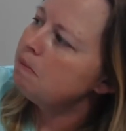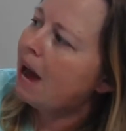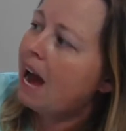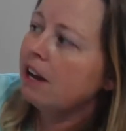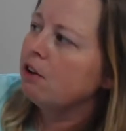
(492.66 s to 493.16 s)

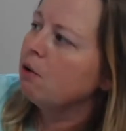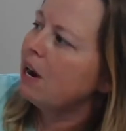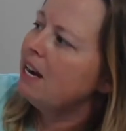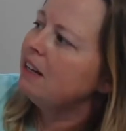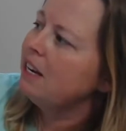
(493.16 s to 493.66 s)
back,
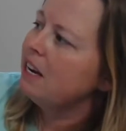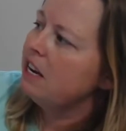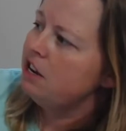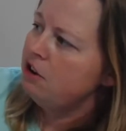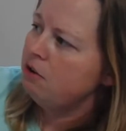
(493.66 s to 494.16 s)
cradling
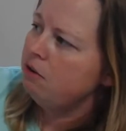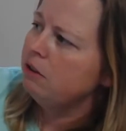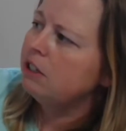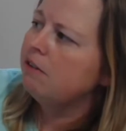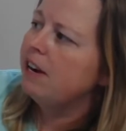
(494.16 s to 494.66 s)
a
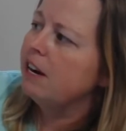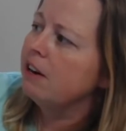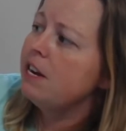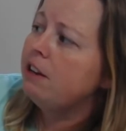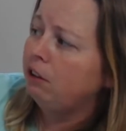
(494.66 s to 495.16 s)
huge,
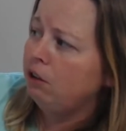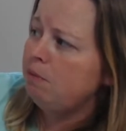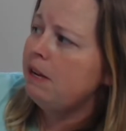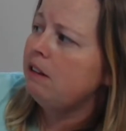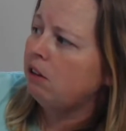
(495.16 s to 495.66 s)
very
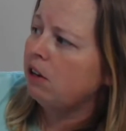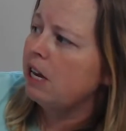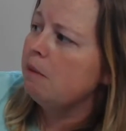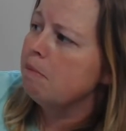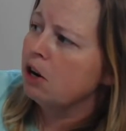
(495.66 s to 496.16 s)

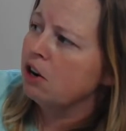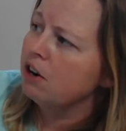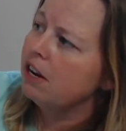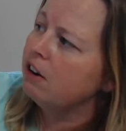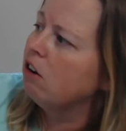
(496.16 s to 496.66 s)
gloomy-looking
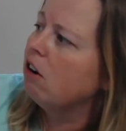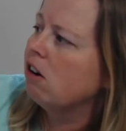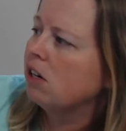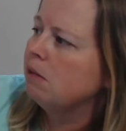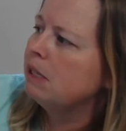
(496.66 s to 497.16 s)
bird in her
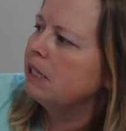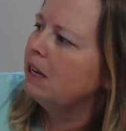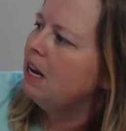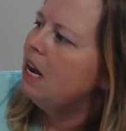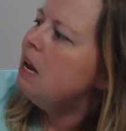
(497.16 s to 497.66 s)
arms.
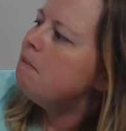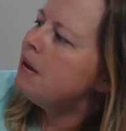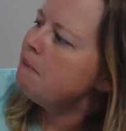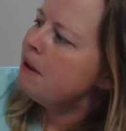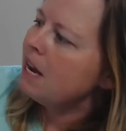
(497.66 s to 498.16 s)

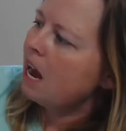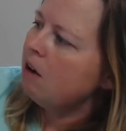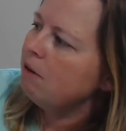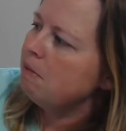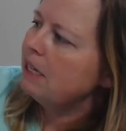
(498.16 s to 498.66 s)
Peeping
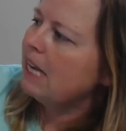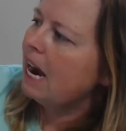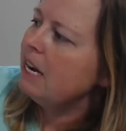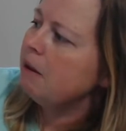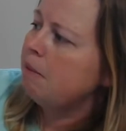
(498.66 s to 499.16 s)
out from his
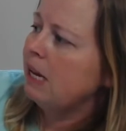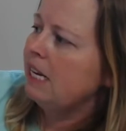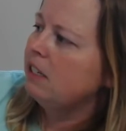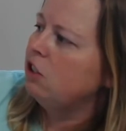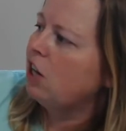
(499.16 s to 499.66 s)
hiding
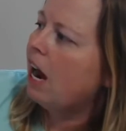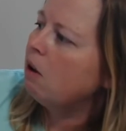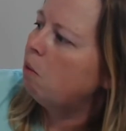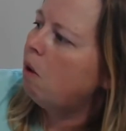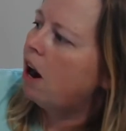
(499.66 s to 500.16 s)
place,
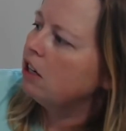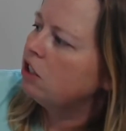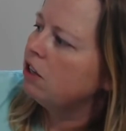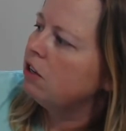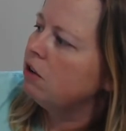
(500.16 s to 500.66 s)
Jack
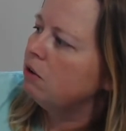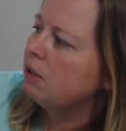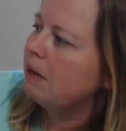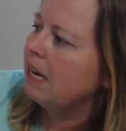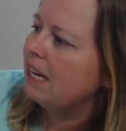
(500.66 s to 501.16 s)
watched the
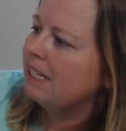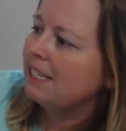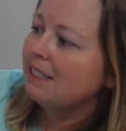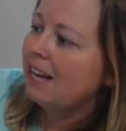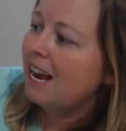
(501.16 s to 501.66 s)
goose begin
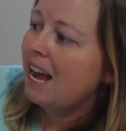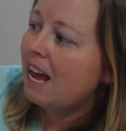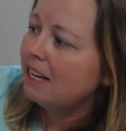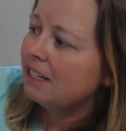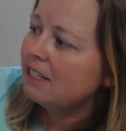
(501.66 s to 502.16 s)
to lay
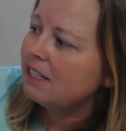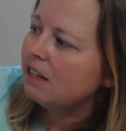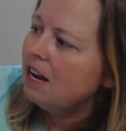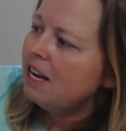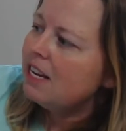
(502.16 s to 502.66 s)
eggs,
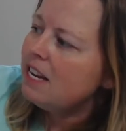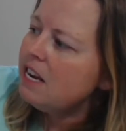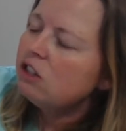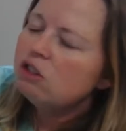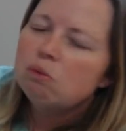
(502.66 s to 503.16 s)

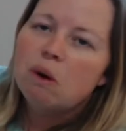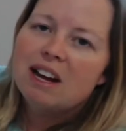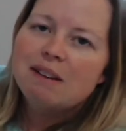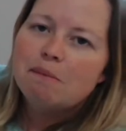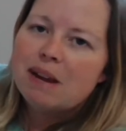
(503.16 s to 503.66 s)
each
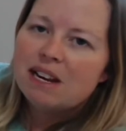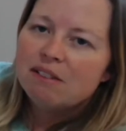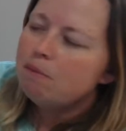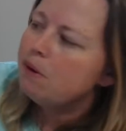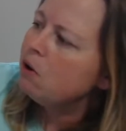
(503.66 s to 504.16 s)
one made
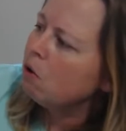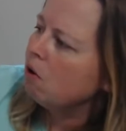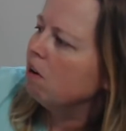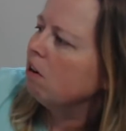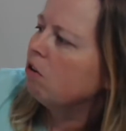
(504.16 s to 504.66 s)
of
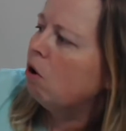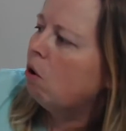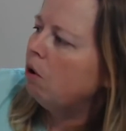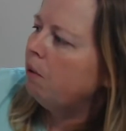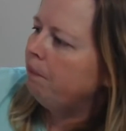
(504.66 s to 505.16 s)
pure gold.